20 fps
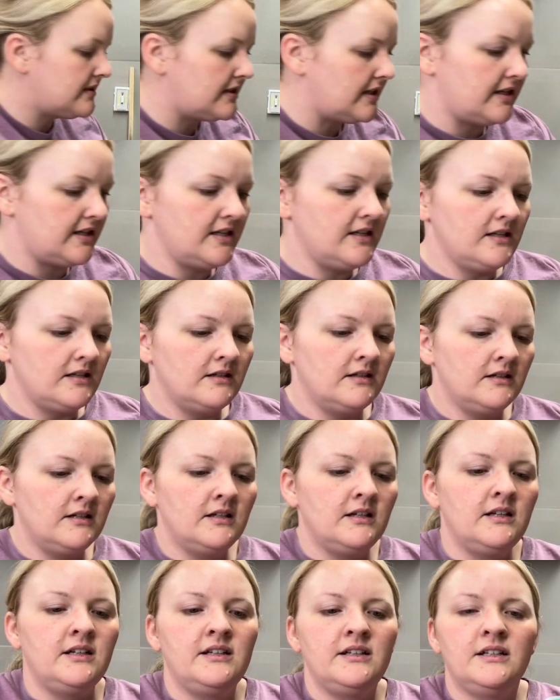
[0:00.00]
in it,
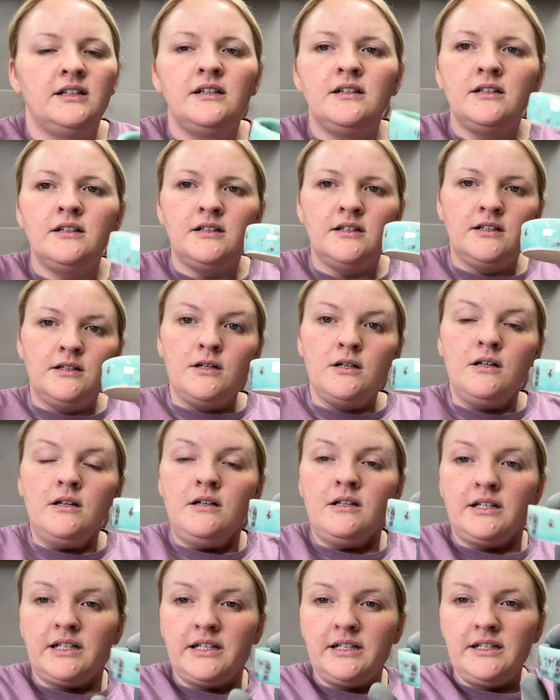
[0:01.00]

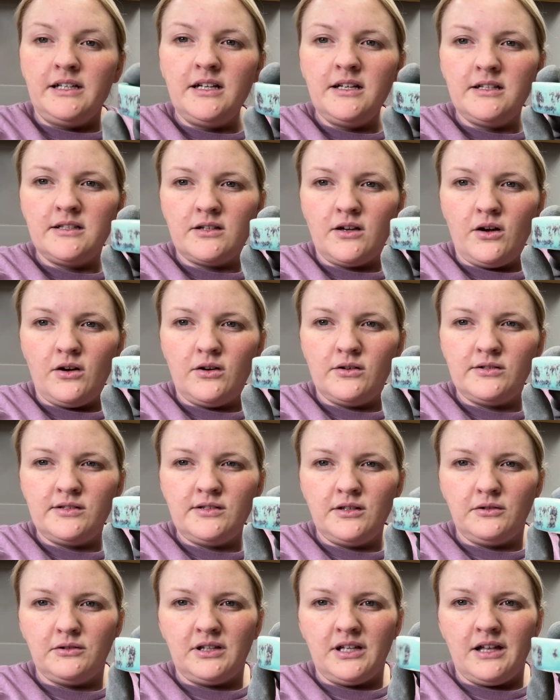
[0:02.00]
and it is
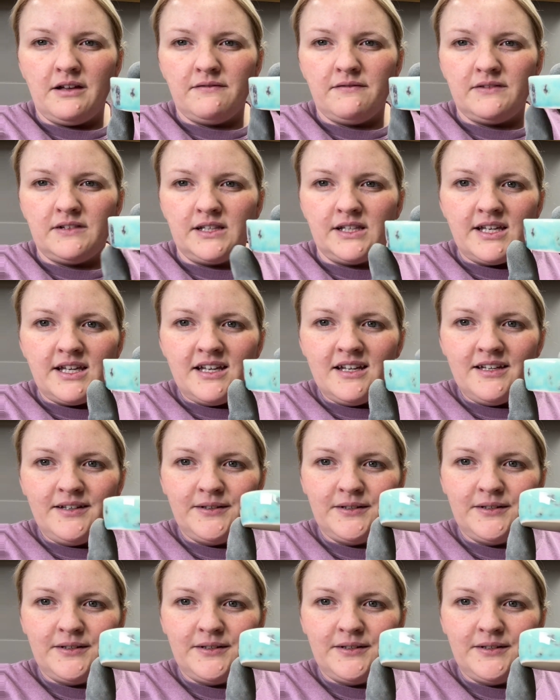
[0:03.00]
also lovely.